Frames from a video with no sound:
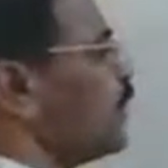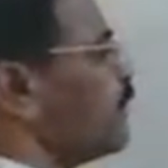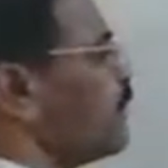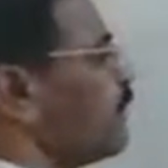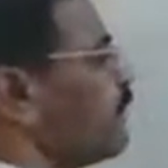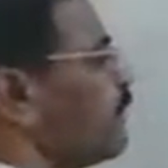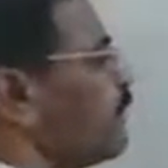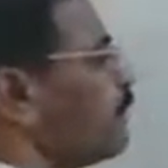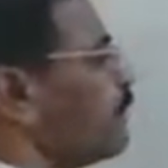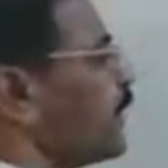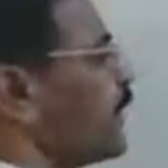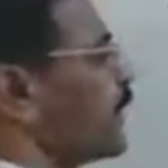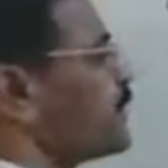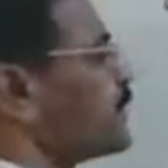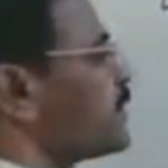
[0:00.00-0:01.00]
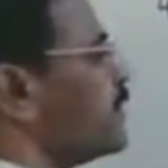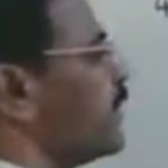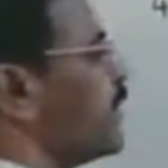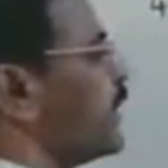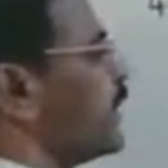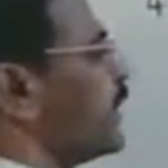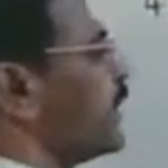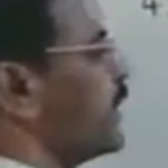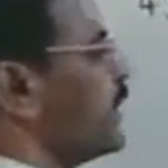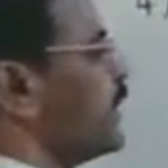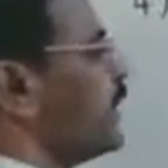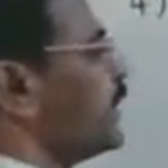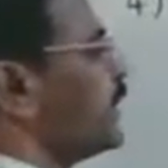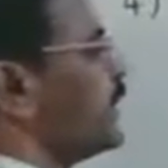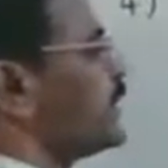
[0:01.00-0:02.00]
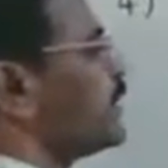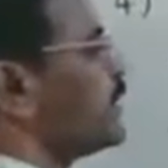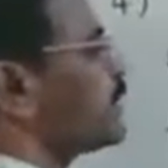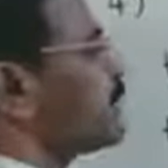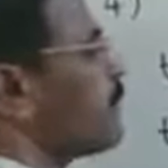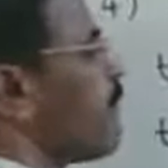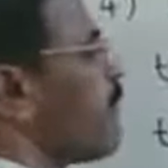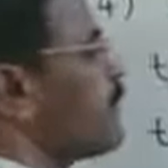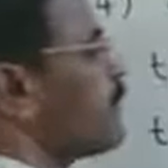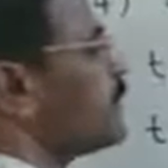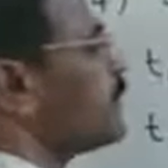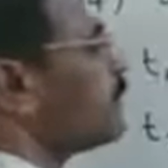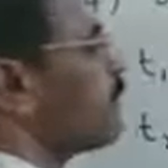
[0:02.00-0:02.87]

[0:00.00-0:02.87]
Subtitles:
T1 plus D. This is minus